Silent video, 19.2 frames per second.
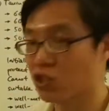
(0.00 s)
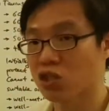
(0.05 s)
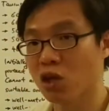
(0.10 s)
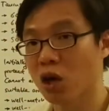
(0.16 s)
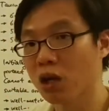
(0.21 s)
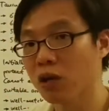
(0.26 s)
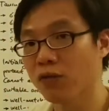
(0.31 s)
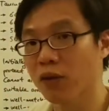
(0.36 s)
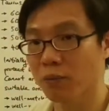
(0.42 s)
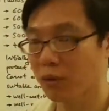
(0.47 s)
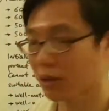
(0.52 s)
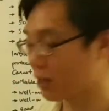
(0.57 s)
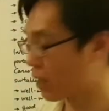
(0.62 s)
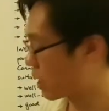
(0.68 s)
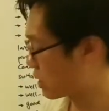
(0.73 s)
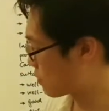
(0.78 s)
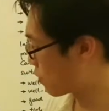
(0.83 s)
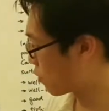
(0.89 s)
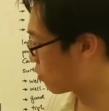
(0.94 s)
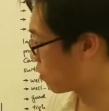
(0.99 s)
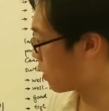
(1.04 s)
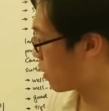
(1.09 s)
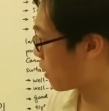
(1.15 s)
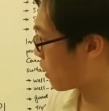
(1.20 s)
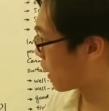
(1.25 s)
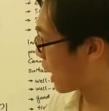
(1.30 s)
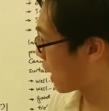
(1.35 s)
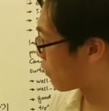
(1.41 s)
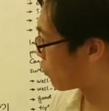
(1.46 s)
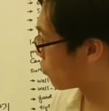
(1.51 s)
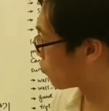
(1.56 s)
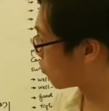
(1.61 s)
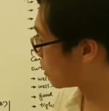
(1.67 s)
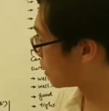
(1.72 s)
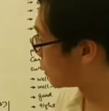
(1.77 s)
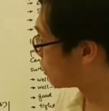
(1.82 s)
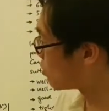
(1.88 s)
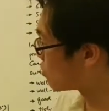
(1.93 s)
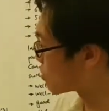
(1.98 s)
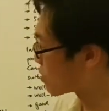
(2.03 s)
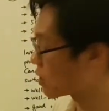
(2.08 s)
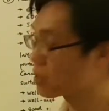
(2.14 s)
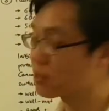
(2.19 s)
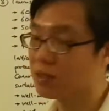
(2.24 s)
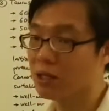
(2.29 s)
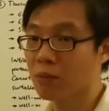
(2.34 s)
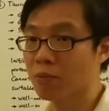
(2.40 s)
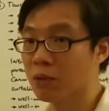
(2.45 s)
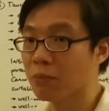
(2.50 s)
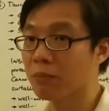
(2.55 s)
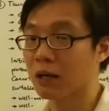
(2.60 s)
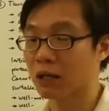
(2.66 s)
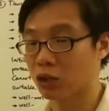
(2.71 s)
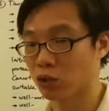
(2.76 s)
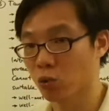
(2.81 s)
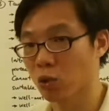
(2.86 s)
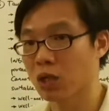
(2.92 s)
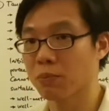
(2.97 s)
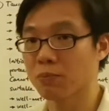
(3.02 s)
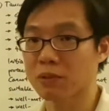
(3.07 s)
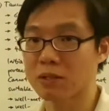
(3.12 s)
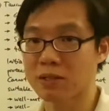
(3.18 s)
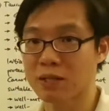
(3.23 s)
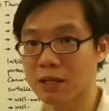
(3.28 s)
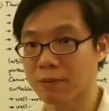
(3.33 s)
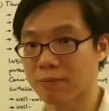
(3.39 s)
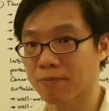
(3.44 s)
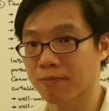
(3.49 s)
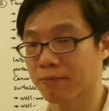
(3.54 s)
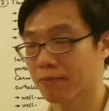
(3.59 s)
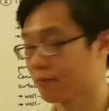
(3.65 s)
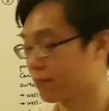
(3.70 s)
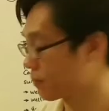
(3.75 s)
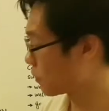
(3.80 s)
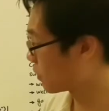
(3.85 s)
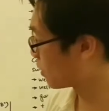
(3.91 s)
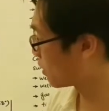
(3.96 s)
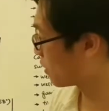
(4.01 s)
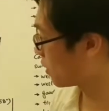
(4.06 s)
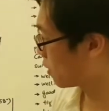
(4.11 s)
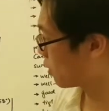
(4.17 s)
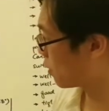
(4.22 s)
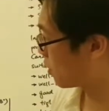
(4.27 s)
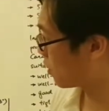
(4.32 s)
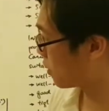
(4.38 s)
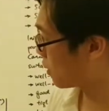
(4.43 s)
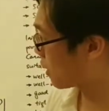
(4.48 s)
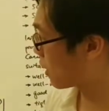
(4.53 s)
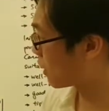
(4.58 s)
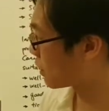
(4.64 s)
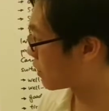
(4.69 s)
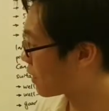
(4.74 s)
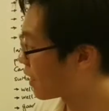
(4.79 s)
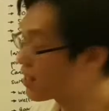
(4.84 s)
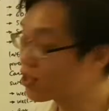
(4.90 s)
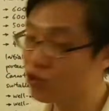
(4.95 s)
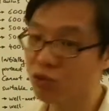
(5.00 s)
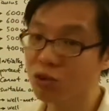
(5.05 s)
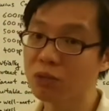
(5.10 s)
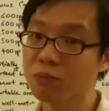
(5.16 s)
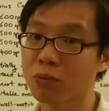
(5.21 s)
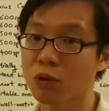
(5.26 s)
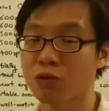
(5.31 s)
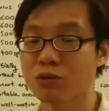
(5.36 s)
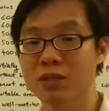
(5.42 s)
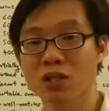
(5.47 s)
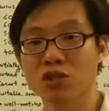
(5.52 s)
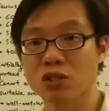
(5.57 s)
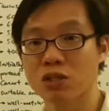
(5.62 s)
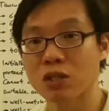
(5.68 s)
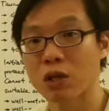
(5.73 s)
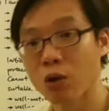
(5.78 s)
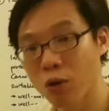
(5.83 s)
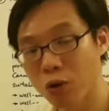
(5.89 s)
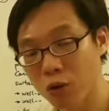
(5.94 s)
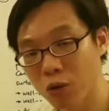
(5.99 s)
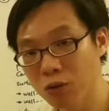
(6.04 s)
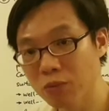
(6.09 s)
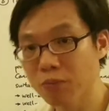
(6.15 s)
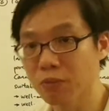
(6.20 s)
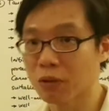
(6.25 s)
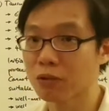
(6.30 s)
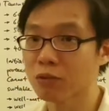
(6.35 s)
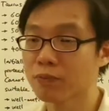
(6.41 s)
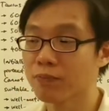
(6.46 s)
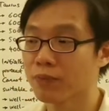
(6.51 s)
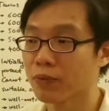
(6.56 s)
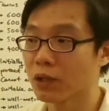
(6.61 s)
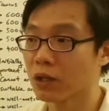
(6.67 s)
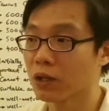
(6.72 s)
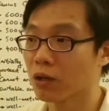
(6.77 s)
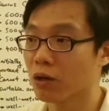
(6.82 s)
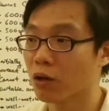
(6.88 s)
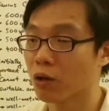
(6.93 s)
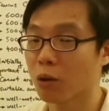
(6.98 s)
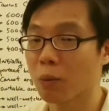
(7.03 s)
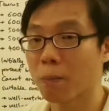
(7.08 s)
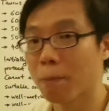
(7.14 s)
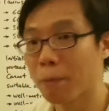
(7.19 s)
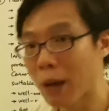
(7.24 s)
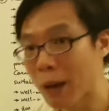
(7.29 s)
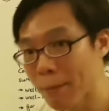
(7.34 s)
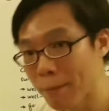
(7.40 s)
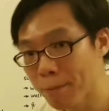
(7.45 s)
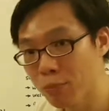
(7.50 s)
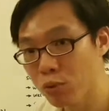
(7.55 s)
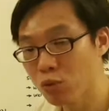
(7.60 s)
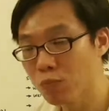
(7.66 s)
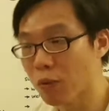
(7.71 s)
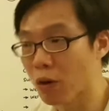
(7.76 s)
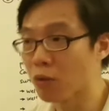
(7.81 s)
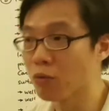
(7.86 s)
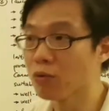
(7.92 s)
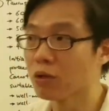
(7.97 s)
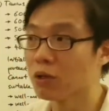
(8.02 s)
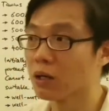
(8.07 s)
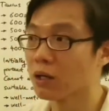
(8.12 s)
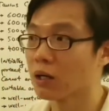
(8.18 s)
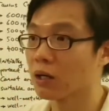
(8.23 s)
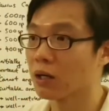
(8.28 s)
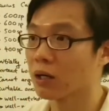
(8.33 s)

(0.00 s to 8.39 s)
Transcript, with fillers: solid fiberglass bowl, I would reduce this number by 20%. A natural bow such as horn bow or bamboo bow,